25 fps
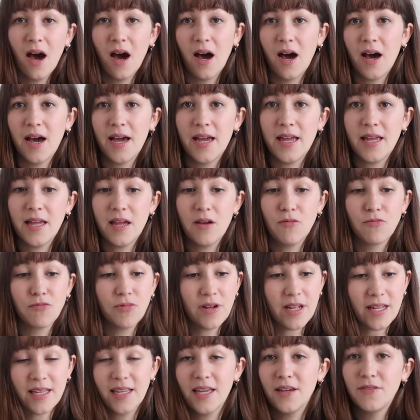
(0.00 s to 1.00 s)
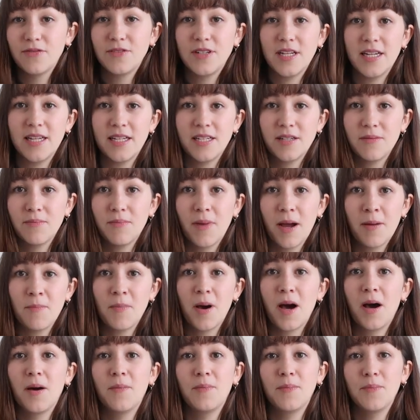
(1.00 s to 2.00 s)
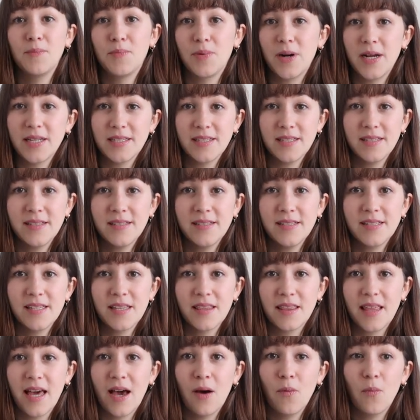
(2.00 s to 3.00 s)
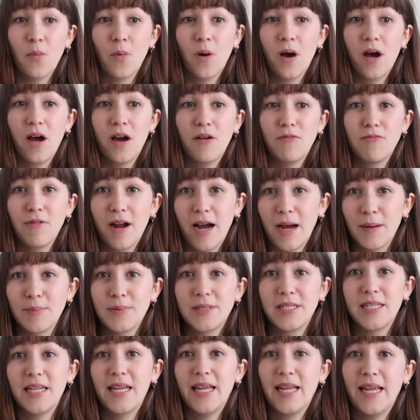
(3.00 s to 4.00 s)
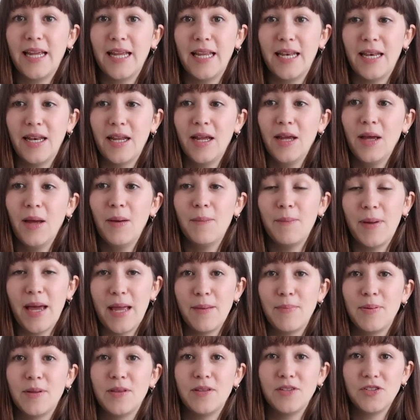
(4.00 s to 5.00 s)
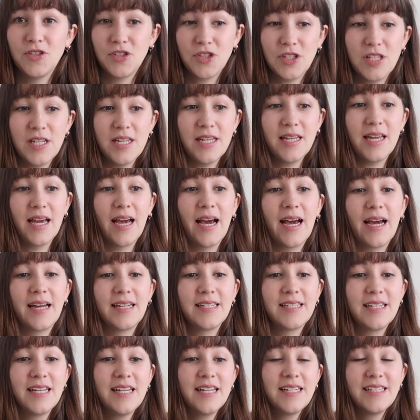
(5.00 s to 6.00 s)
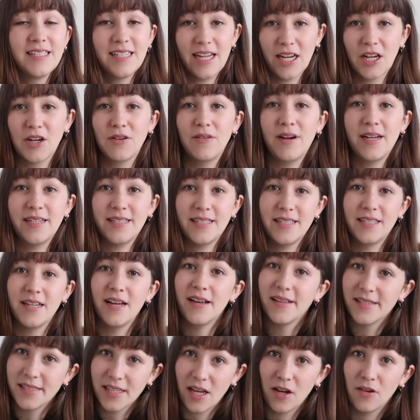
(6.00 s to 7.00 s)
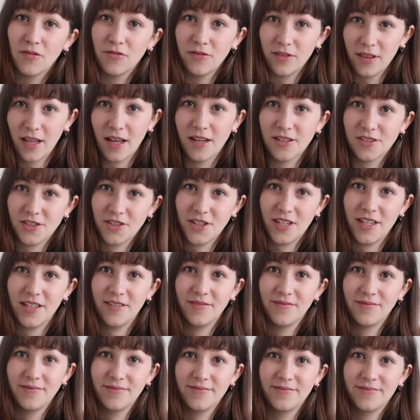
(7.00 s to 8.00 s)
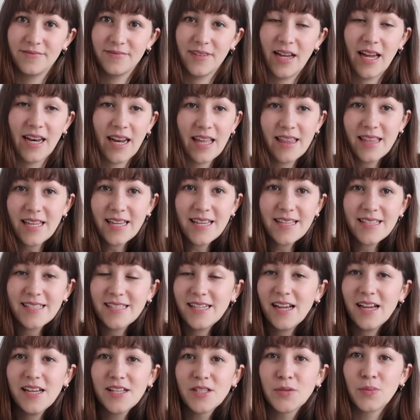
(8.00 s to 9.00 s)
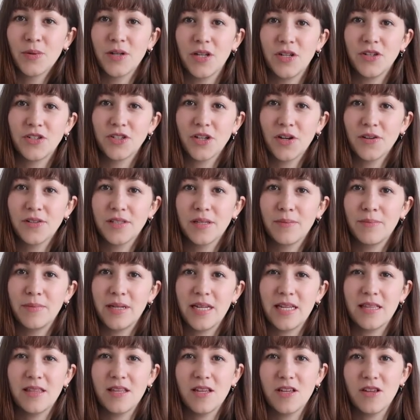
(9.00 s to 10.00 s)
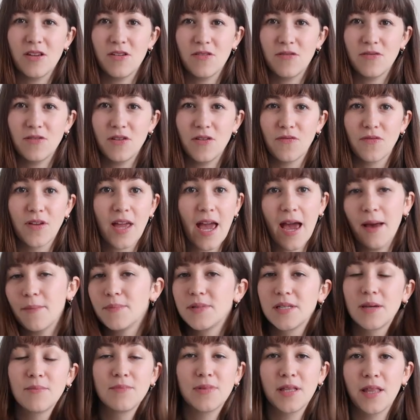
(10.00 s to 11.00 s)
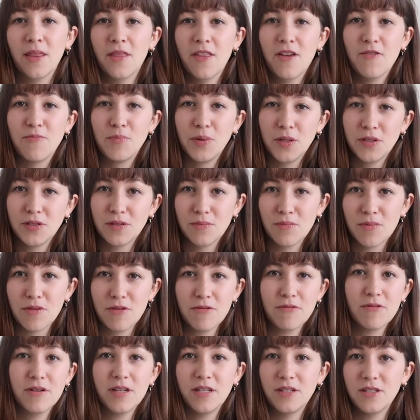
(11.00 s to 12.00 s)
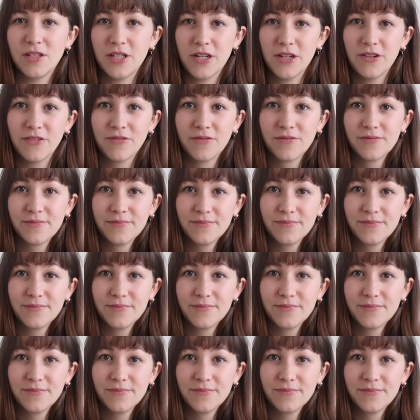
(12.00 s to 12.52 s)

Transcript: I re-gifted my mum presents that were wrapped in paper that she had decorated herself last year. And I think it's nice when you show somebody that you've kept something and they've put some thought into.